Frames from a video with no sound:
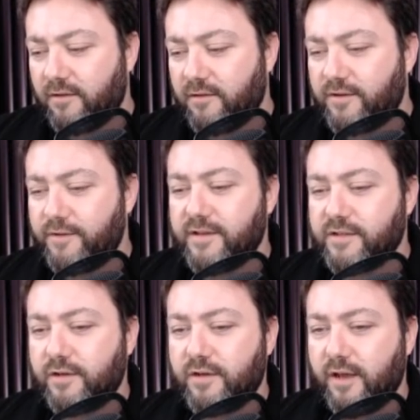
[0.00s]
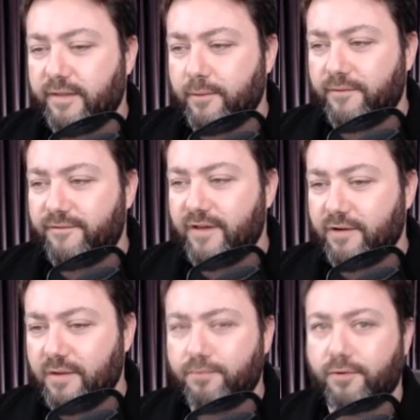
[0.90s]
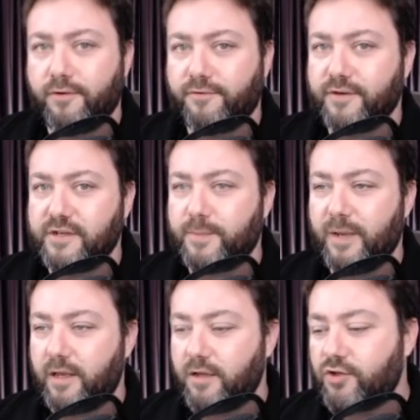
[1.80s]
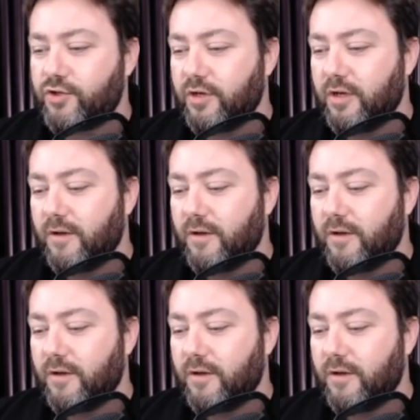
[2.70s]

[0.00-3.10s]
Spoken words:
in 2009, they were very pro-free speech.